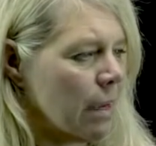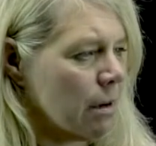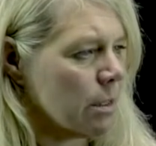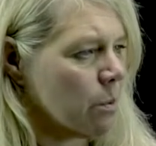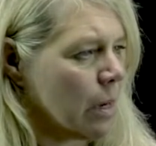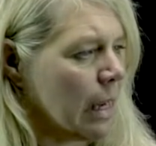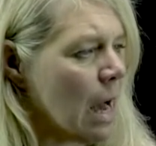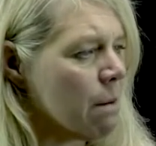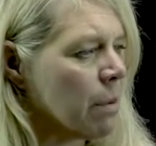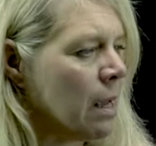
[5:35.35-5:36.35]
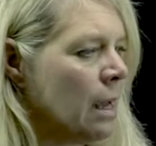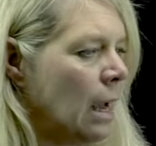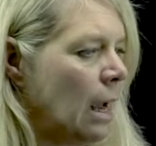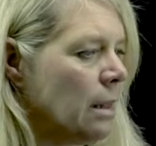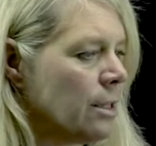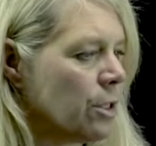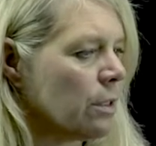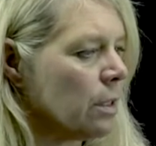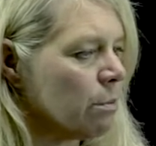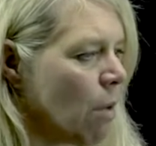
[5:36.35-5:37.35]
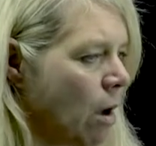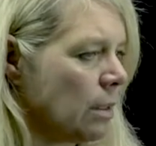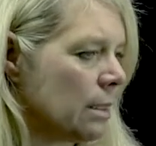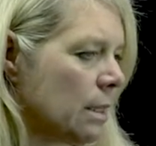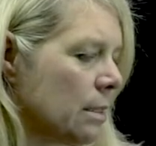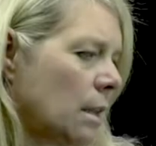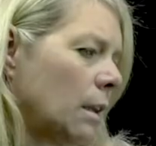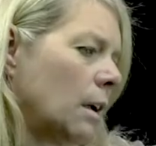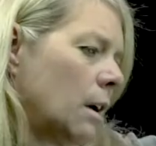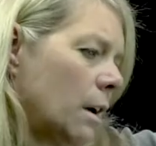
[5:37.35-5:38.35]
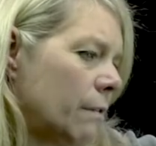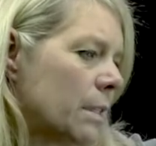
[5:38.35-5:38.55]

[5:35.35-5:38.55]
Here it's pointing up, and then just a small distance along the curve,